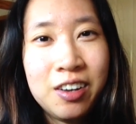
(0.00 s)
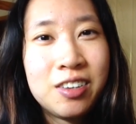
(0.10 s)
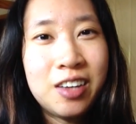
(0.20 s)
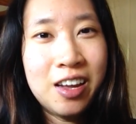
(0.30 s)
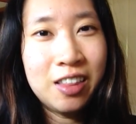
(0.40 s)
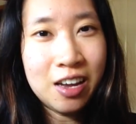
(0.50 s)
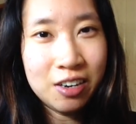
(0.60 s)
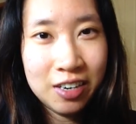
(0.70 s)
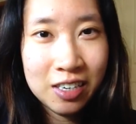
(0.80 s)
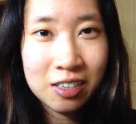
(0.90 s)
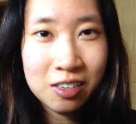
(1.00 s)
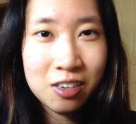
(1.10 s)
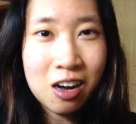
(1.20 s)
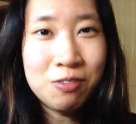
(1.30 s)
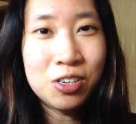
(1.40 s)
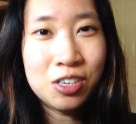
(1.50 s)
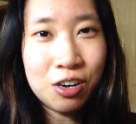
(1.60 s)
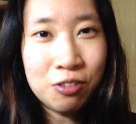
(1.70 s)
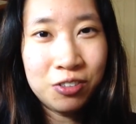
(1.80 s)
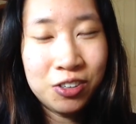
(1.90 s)
saying that you need to starve
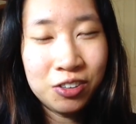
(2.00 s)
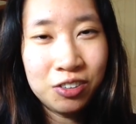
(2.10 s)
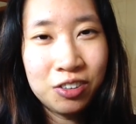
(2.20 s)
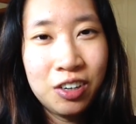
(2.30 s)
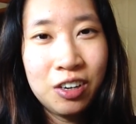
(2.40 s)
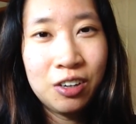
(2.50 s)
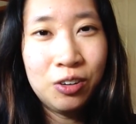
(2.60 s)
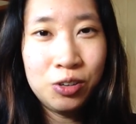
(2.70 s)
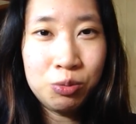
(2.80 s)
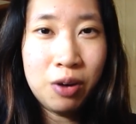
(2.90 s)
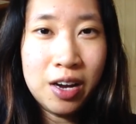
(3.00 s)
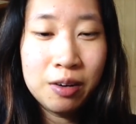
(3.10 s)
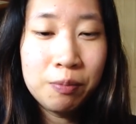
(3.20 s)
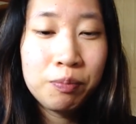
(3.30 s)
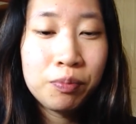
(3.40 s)
yourself to lose weight.